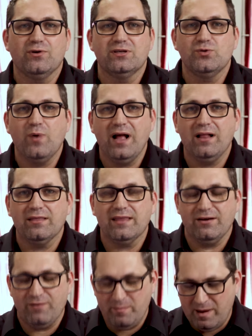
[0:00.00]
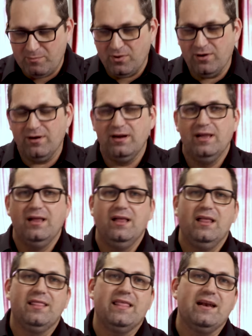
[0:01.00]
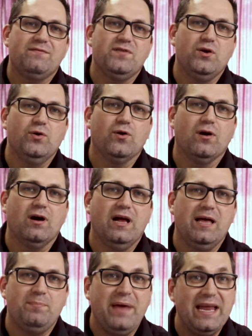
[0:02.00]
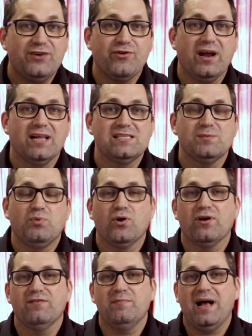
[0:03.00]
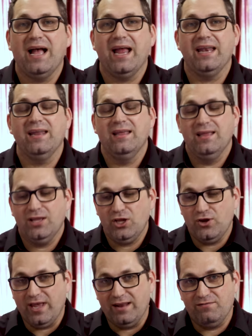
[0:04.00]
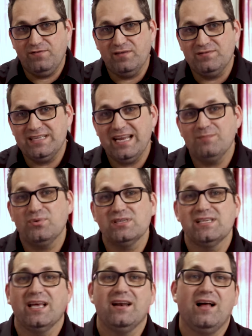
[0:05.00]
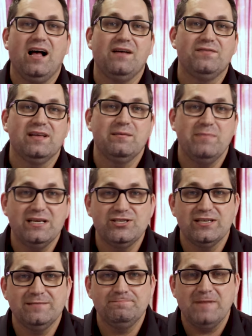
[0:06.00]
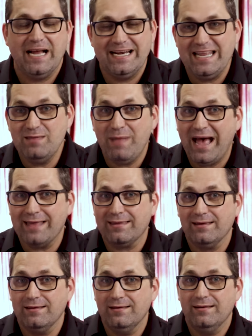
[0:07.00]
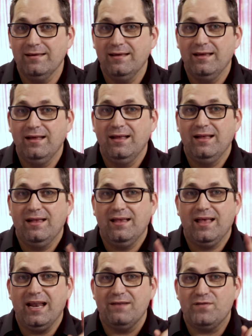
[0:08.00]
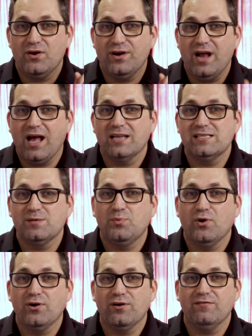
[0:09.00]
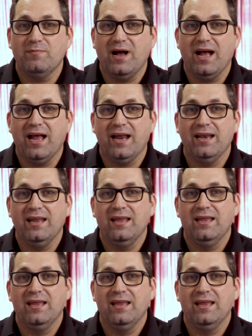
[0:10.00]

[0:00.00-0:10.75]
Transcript: or twelfth. And remember that if you're a Patreon supporter of mine, you get fifteen percent off admission. I did the math. And if you're not a supporter of mine